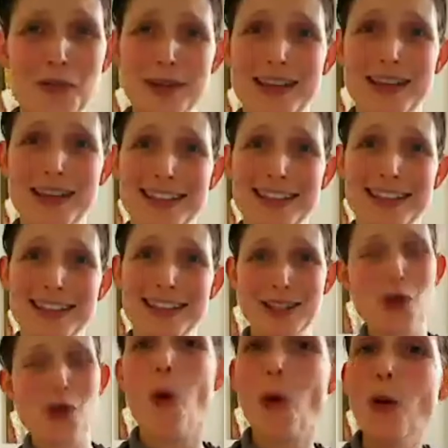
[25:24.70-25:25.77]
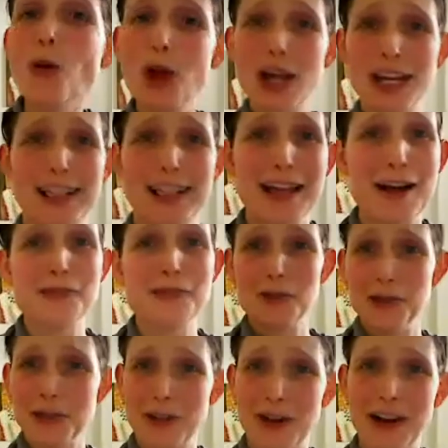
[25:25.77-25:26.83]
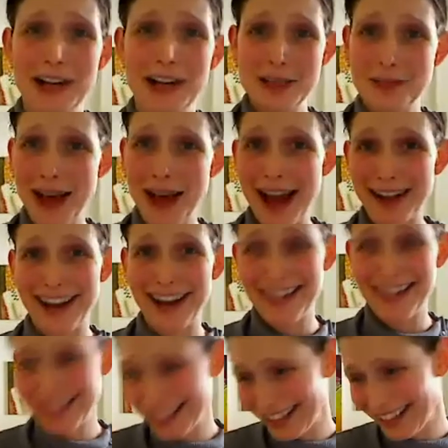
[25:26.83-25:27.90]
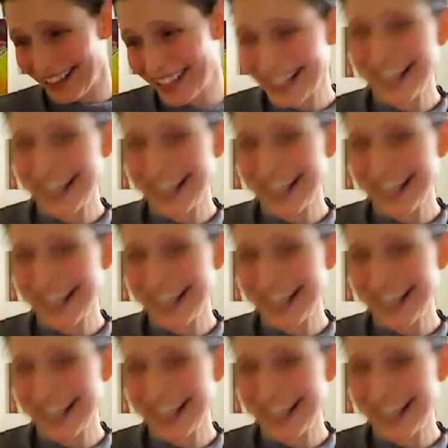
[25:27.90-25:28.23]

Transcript: because there's a whole lot of love going on in the background here.